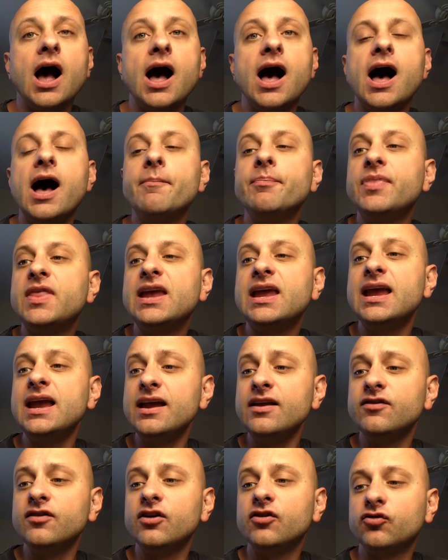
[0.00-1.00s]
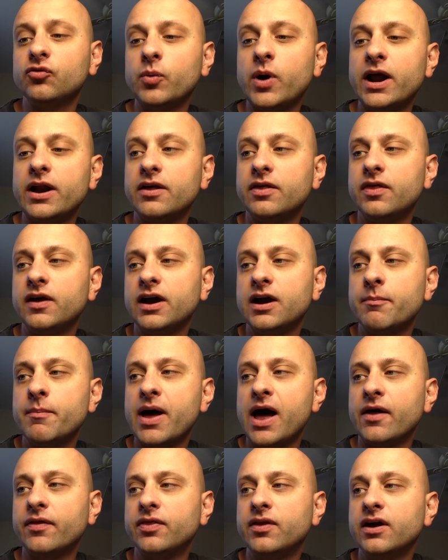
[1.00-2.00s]
The easiest way to think
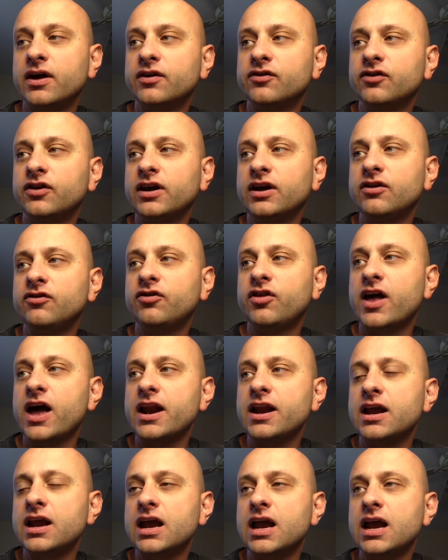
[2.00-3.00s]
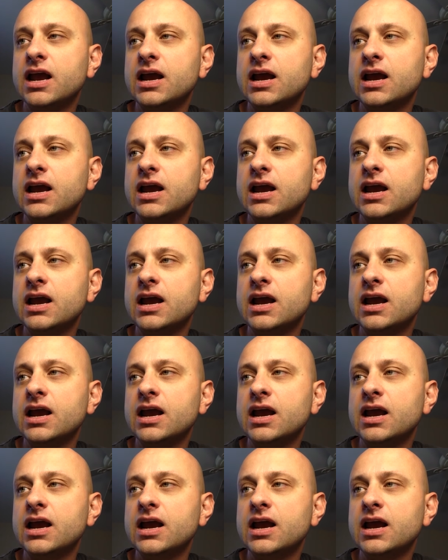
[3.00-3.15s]
about this is that